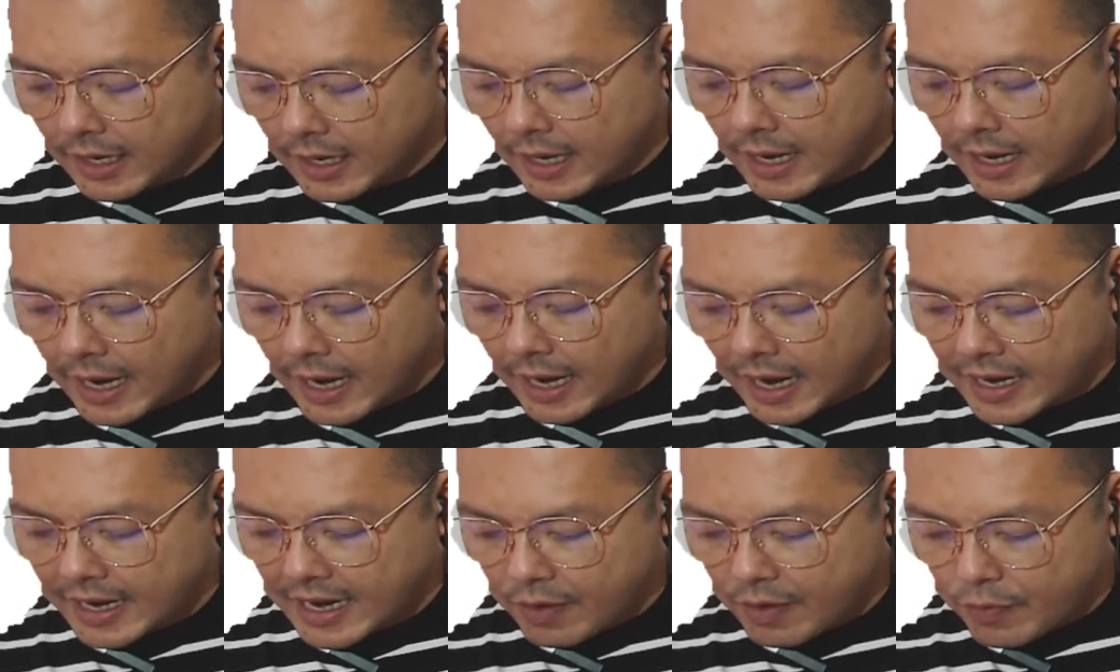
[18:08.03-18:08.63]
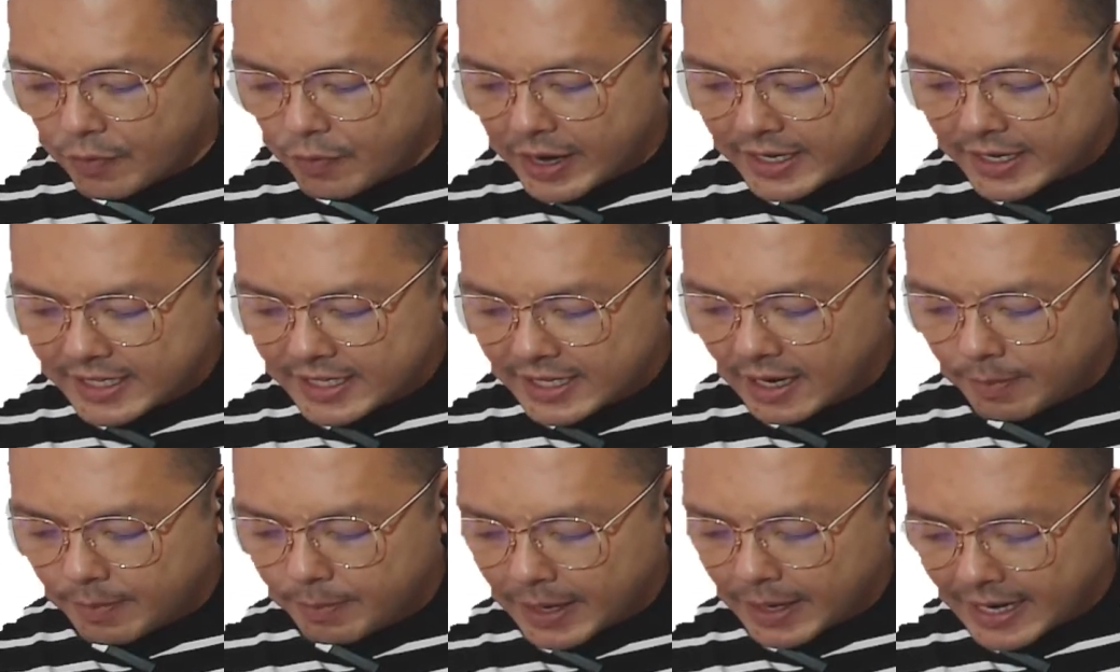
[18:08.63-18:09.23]
And I raise it up
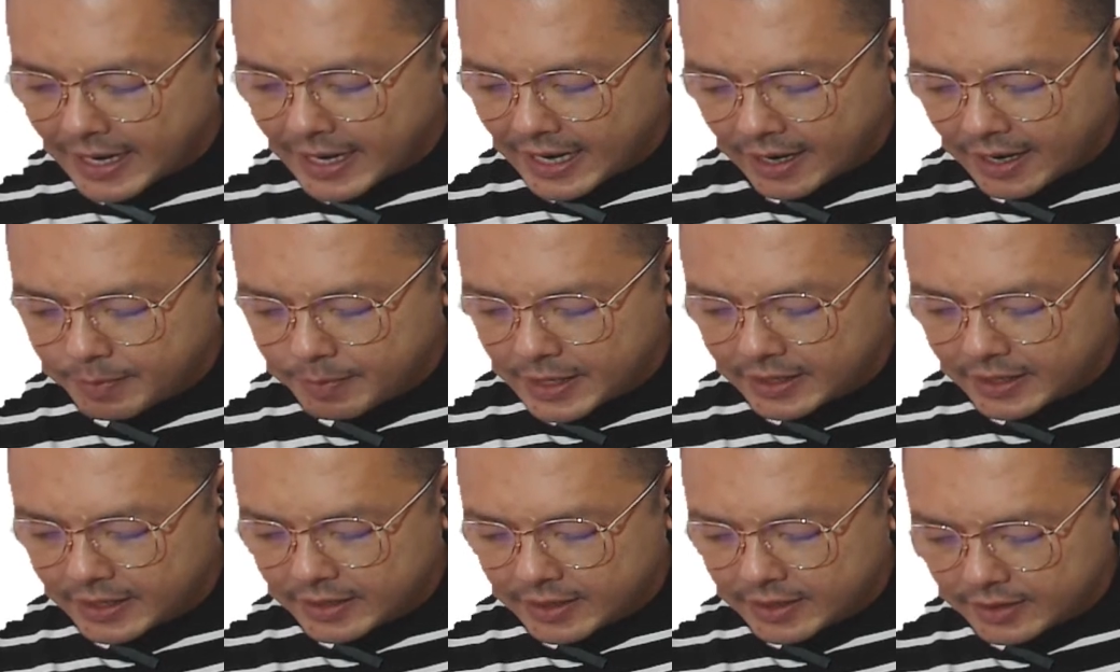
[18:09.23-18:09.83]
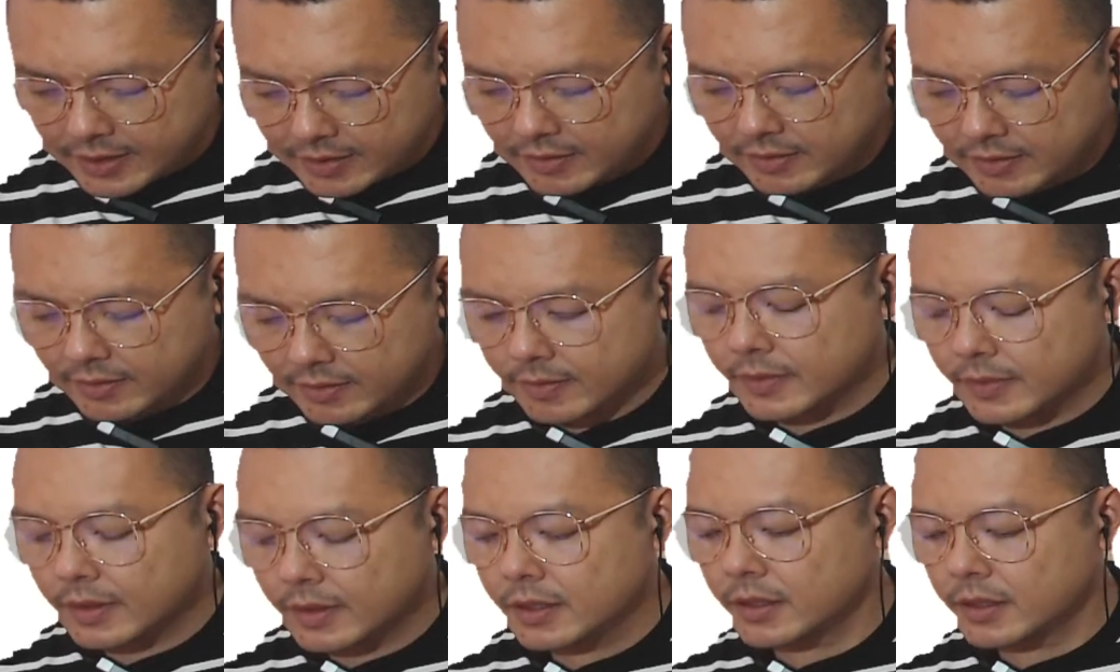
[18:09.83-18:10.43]
by 8 meters,
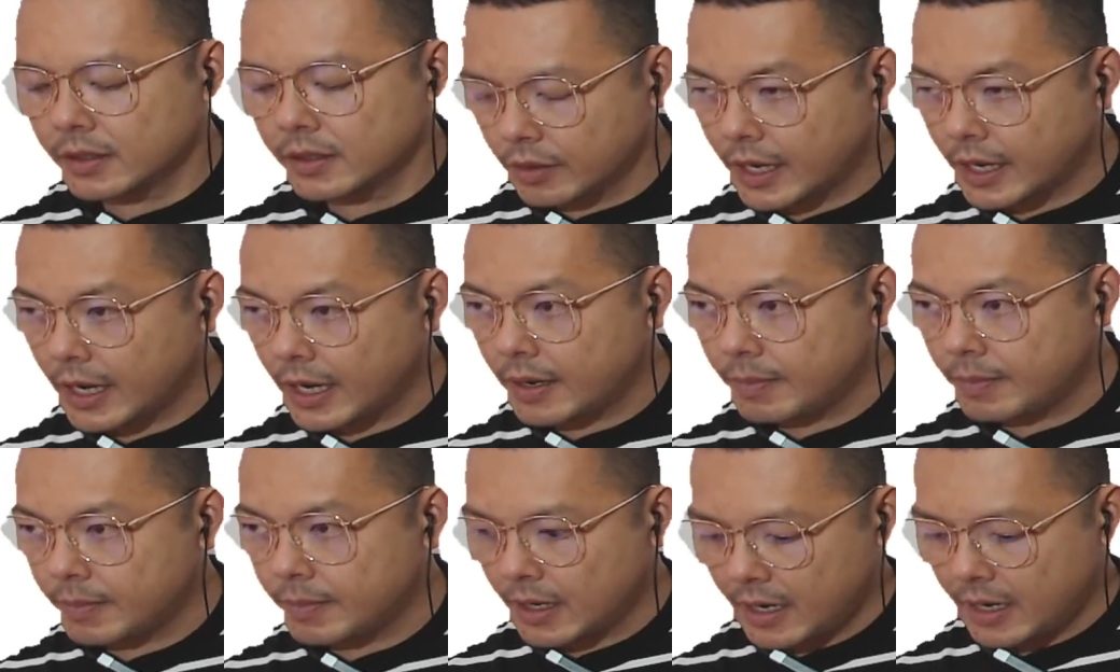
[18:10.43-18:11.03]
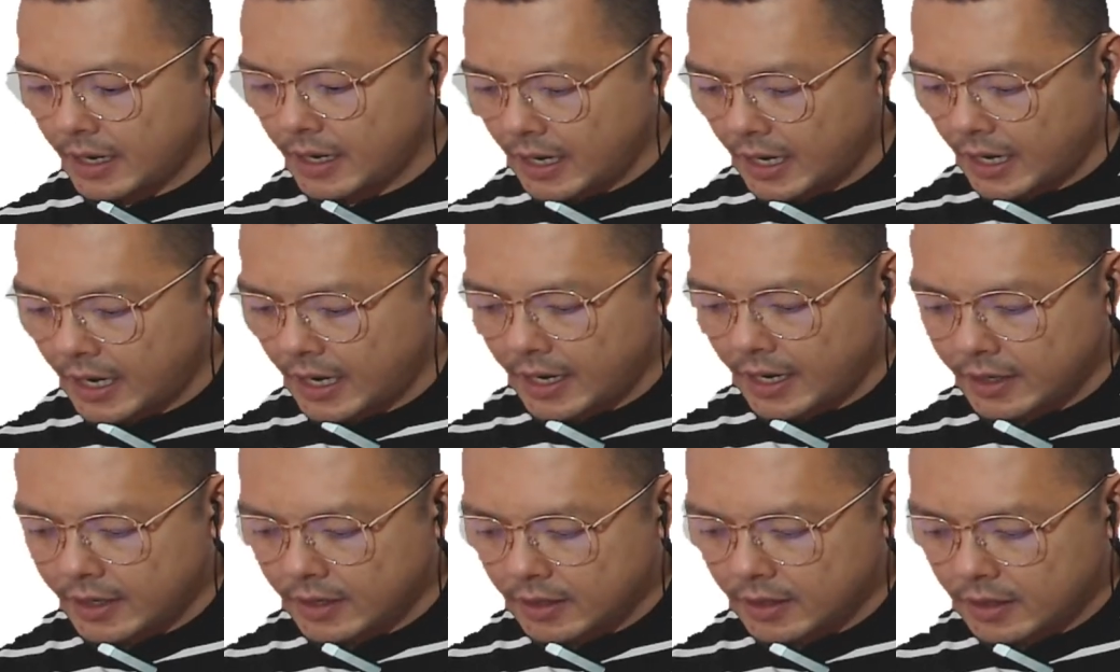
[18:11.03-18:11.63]
okay,
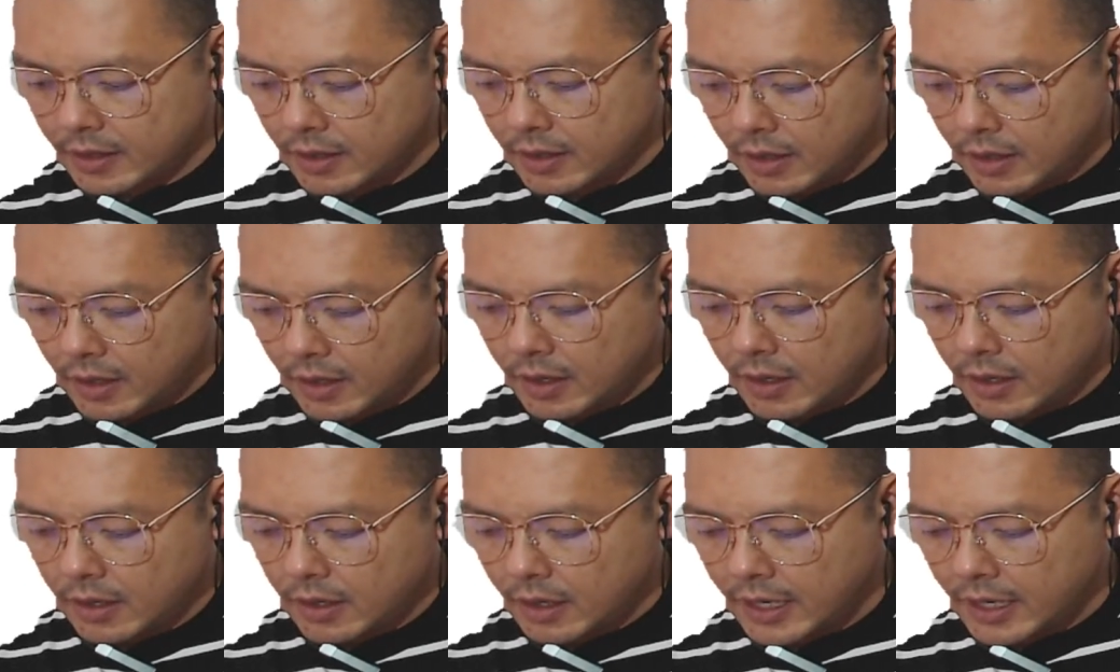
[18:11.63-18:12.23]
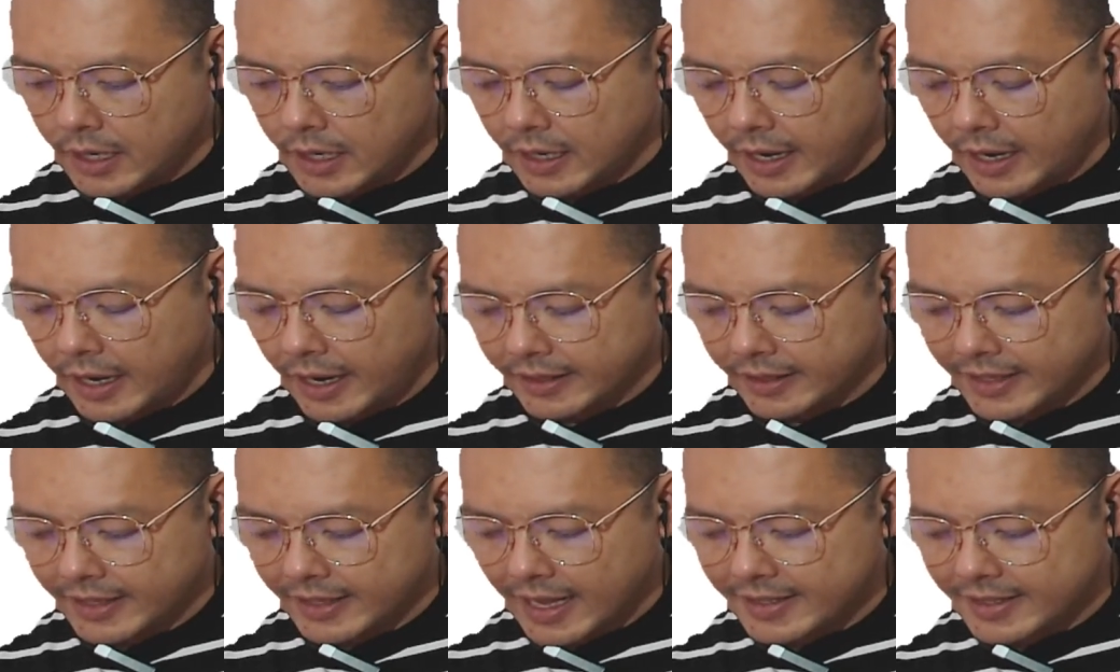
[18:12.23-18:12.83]
in like
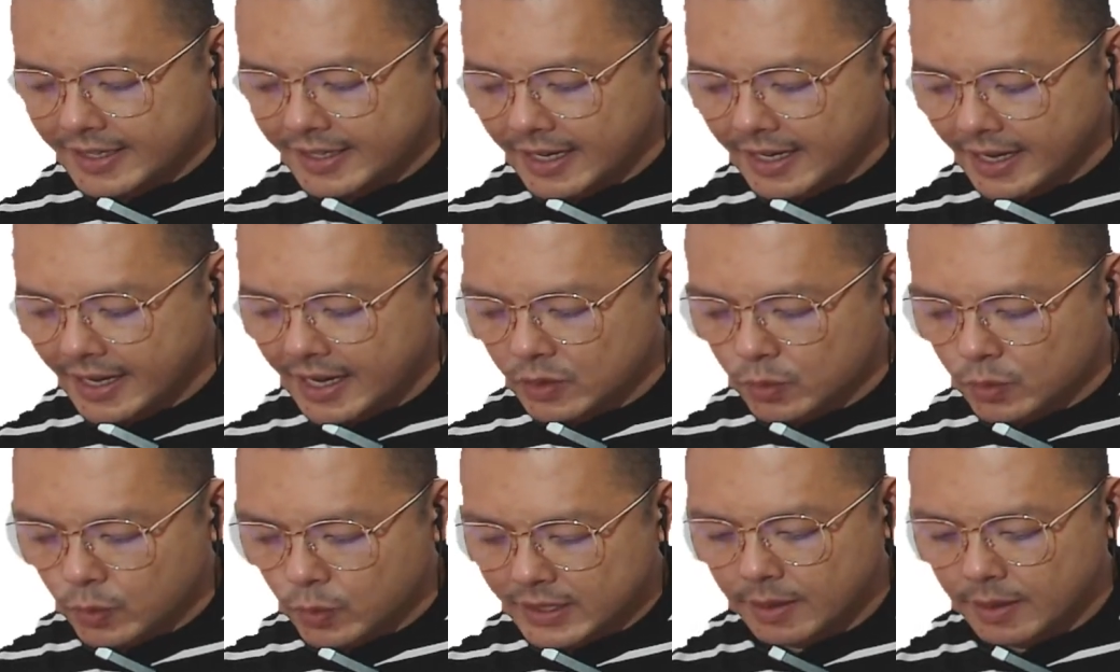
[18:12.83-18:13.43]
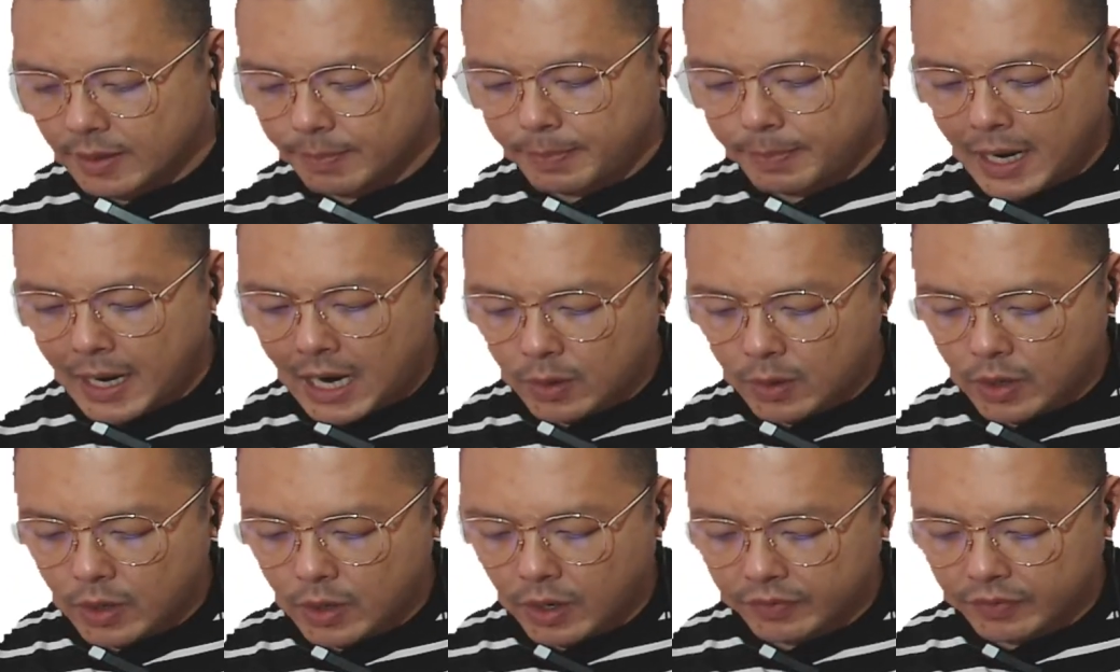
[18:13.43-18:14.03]
10 seconds. What's the power
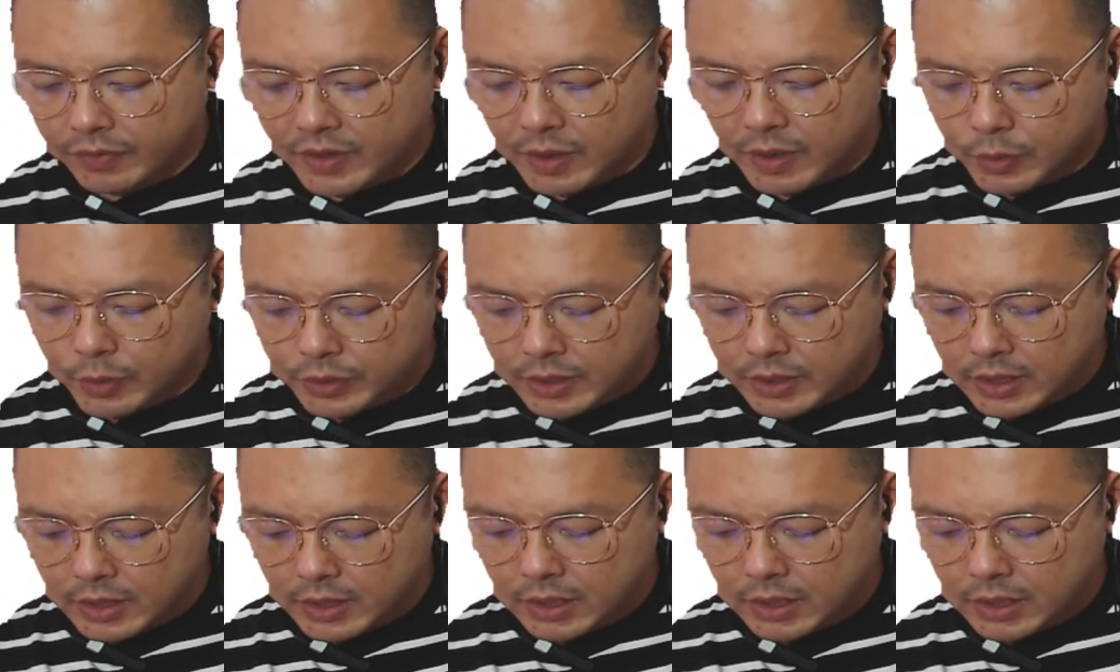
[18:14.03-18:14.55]
of the motor?